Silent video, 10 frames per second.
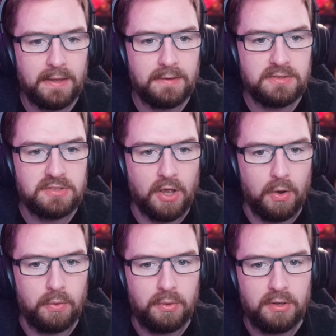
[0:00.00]

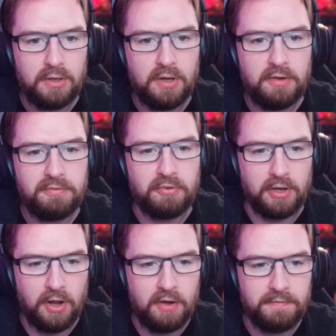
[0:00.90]
So for a
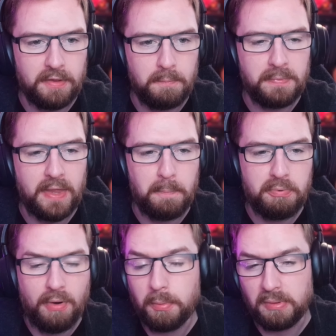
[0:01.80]
lot of them, they're
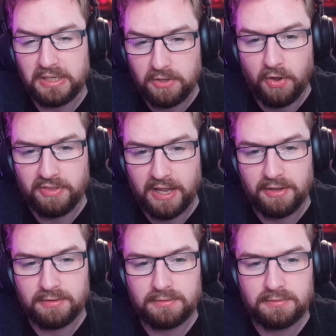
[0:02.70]
probably not that
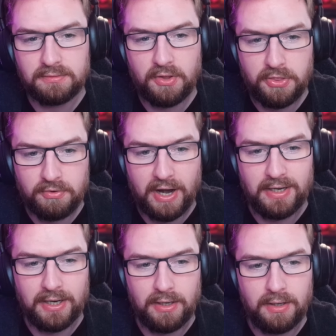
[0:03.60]

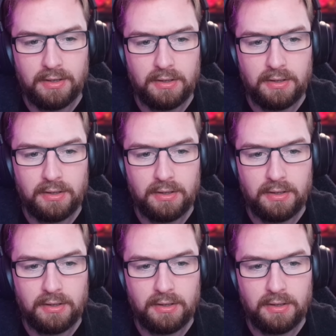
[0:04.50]
threatening